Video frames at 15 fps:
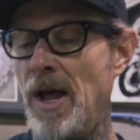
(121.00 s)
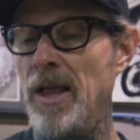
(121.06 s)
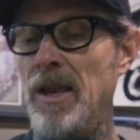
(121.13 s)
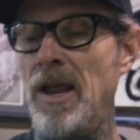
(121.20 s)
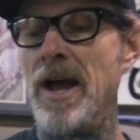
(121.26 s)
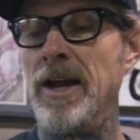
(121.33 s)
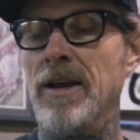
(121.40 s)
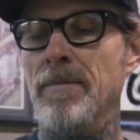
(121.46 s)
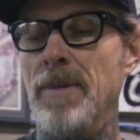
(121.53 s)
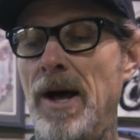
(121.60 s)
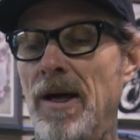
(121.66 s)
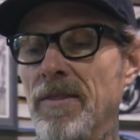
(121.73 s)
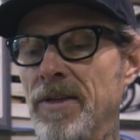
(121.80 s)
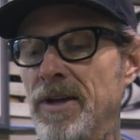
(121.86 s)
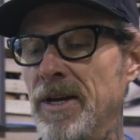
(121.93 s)
I like
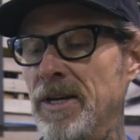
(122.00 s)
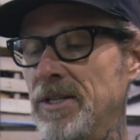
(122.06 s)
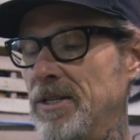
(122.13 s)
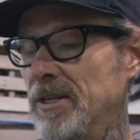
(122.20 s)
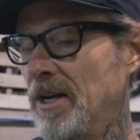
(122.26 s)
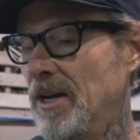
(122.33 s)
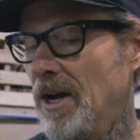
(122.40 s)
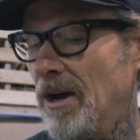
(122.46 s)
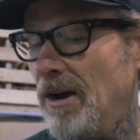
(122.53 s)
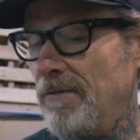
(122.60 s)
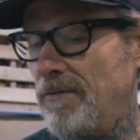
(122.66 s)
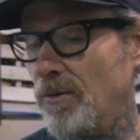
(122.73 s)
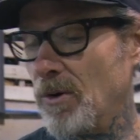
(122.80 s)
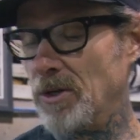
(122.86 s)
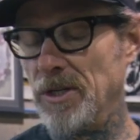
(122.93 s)
about this,
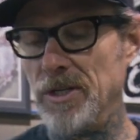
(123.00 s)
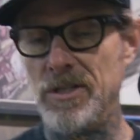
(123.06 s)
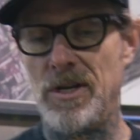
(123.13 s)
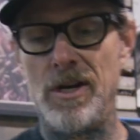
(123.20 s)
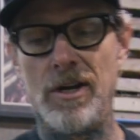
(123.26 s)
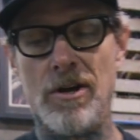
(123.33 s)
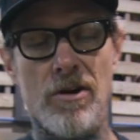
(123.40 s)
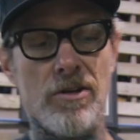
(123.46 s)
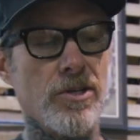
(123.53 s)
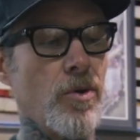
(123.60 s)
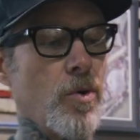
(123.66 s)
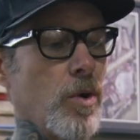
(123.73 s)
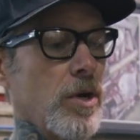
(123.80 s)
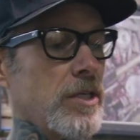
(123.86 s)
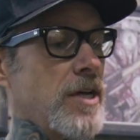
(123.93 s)
unfortunately it's going to cause an
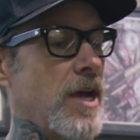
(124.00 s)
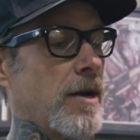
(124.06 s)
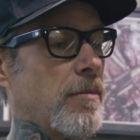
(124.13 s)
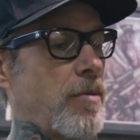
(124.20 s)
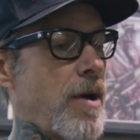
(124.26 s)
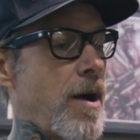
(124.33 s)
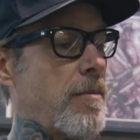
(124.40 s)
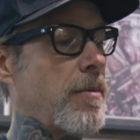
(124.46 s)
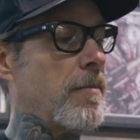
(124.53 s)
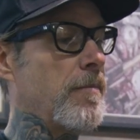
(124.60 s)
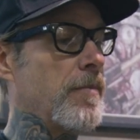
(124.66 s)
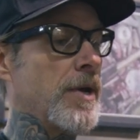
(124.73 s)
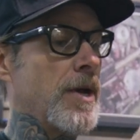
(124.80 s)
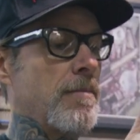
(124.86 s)
oil tank problem,